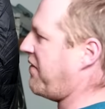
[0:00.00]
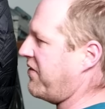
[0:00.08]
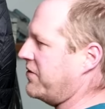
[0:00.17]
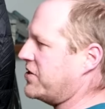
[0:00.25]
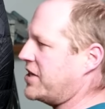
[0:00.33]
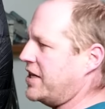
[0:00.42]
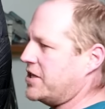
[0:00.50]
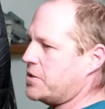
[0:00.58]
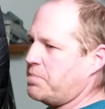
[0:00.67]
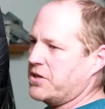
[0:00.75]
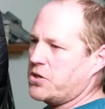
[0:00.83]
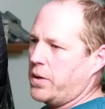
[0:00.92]
differences
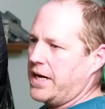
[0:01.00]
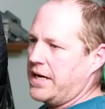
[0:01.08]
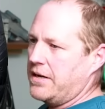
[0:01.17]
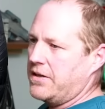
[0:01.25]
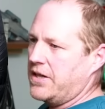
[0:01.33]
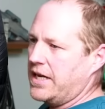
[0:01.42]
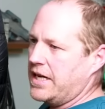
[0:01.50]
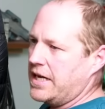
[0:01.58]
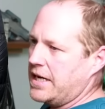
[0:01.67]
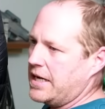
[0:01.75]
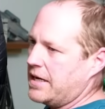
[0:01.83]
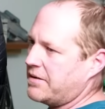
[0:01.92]
between
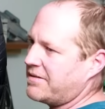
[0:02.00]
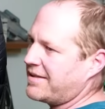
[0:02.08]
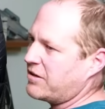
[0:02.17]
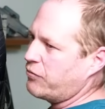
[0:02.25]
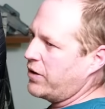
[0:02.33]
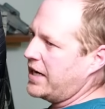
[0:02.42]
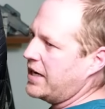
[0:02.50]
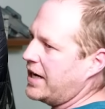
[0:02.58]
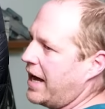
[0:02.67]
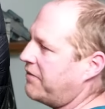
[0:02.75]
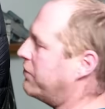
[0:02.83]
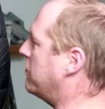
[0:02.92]
the 3
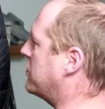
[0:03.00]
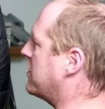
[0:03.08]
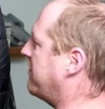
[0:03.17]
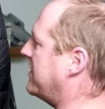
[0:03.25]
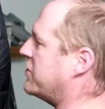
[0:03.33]
levels of